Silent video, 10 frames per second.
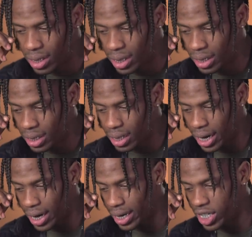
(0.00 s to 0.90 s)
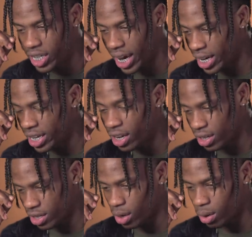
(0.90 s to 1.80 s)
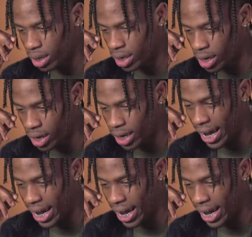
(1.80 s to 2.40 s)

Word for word: What? It's like she had a young soul in her